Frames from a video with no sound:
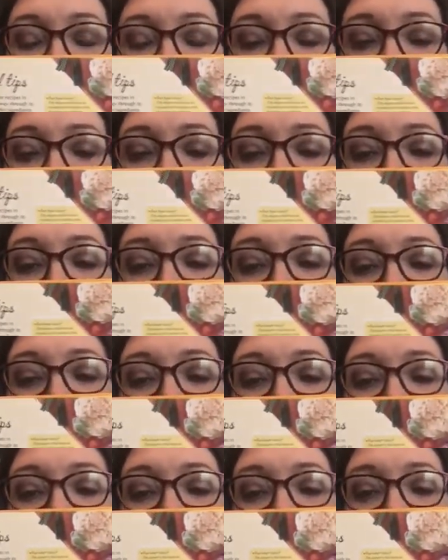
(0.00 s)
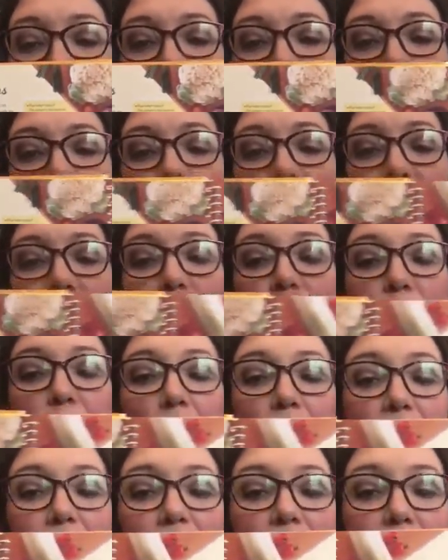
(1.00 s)
and simplified text to show you
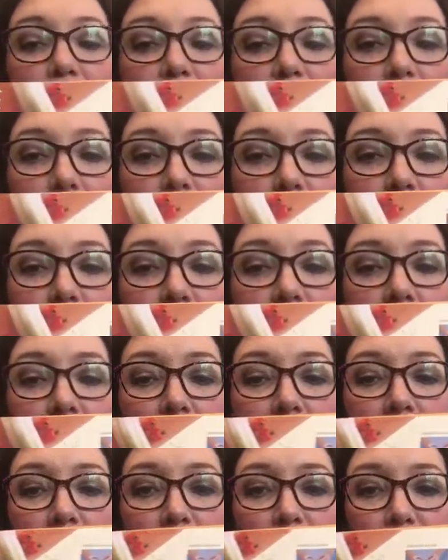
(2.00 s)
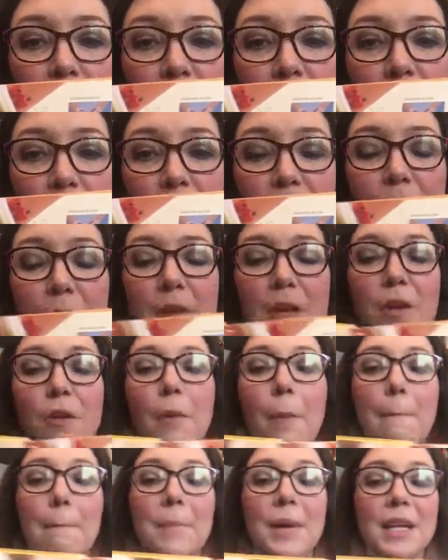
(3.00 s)
what to do to cook the
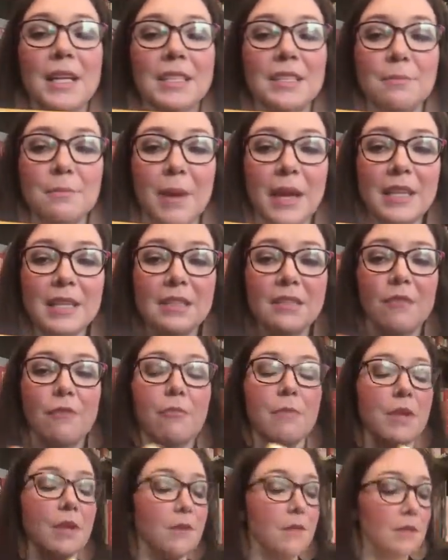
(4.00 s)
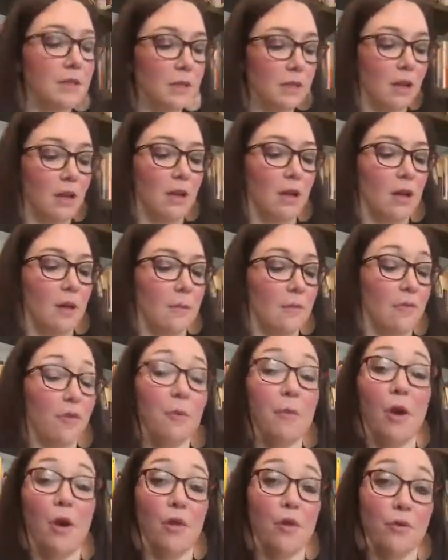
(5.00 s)
meal, but it's based on meals
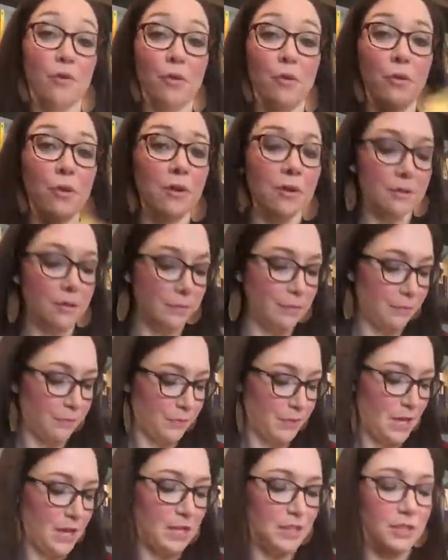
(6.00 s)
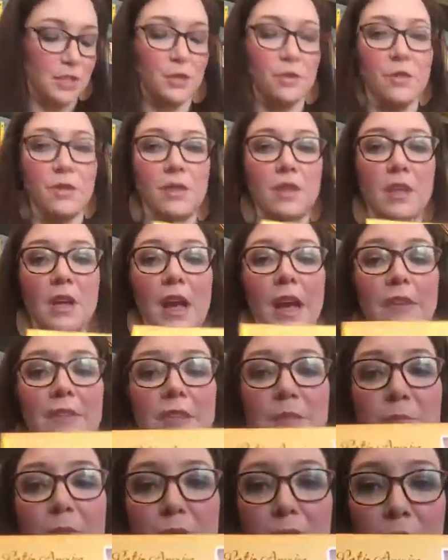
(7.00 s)
from all over the world. So they
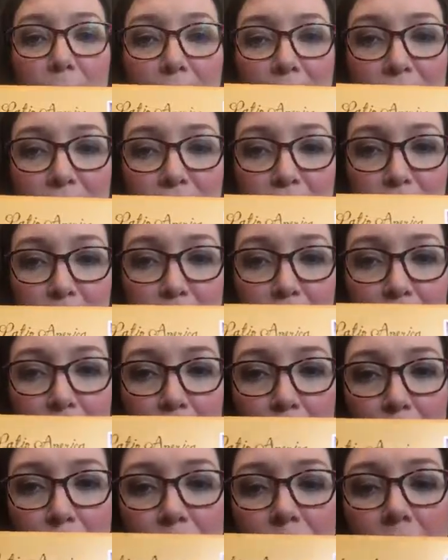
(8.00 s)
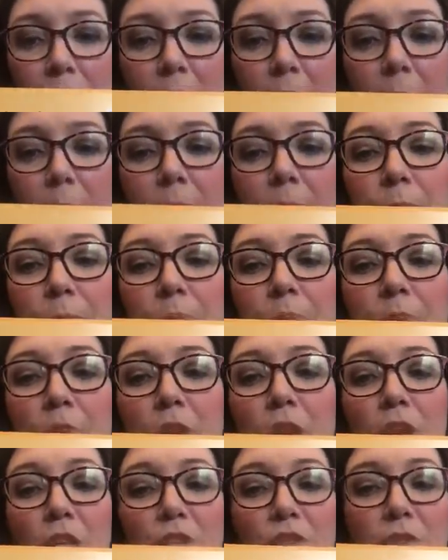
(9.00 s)
have some information about the
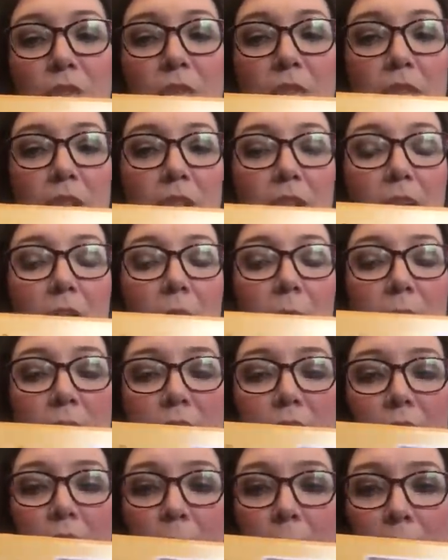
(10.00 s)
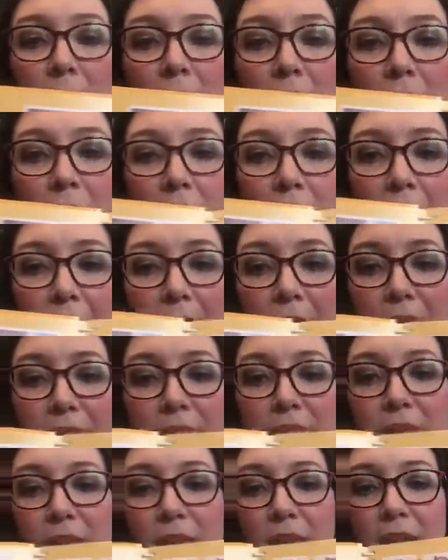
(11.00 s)
country that it comes from,
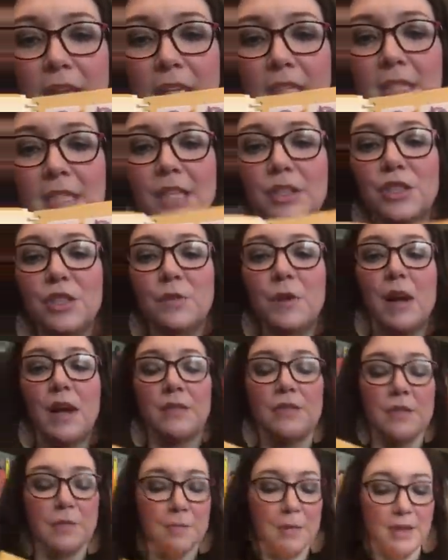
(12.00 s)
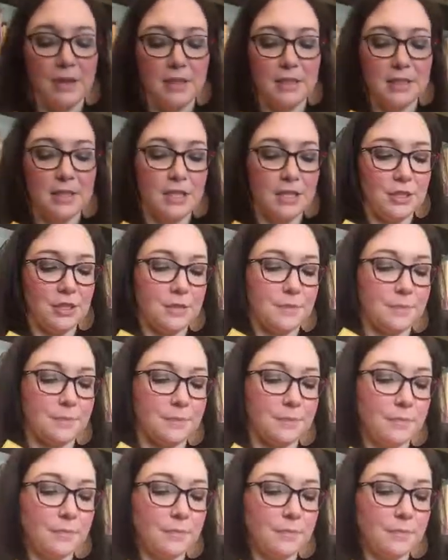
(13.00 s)
and then it tells you how to make the dish.